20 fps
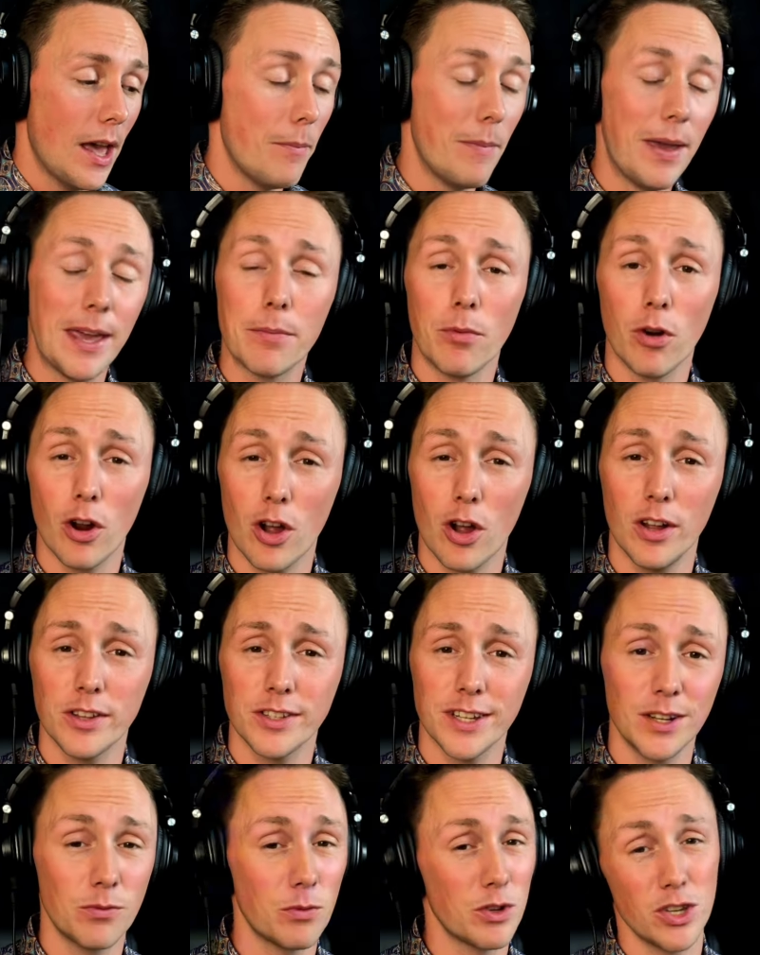make more
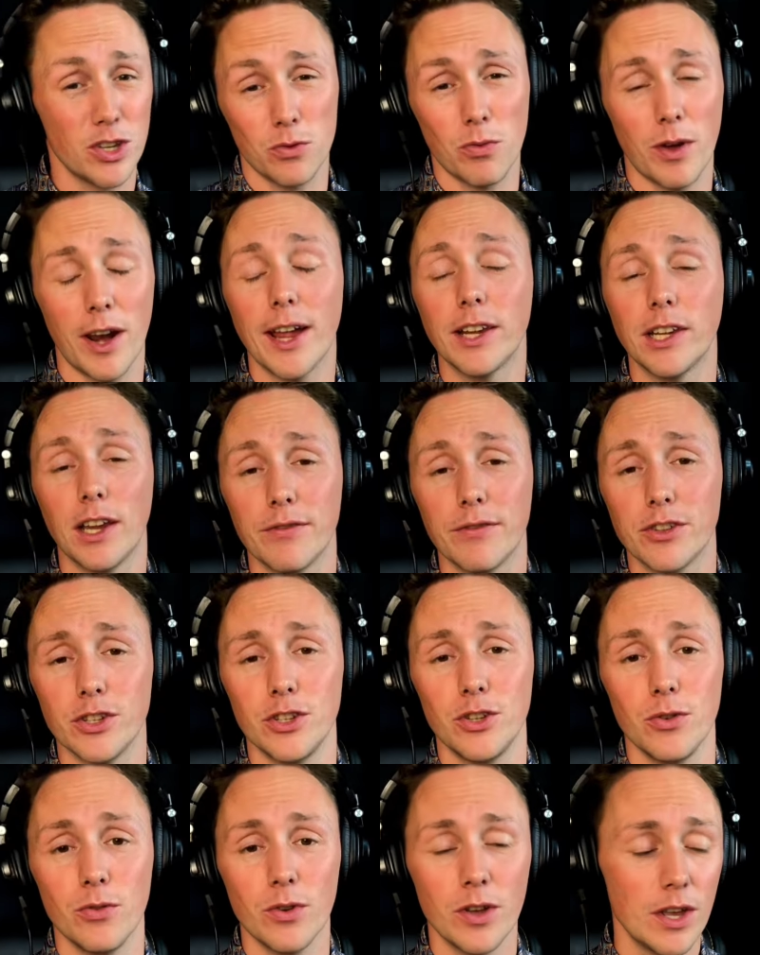content, which is what I love to
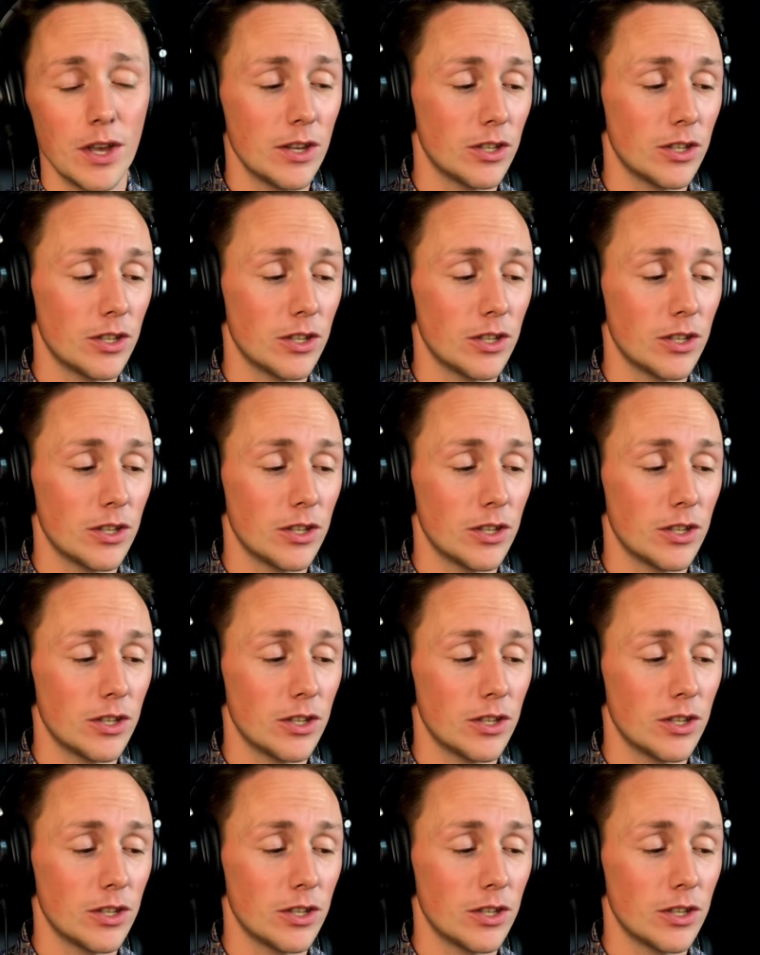do.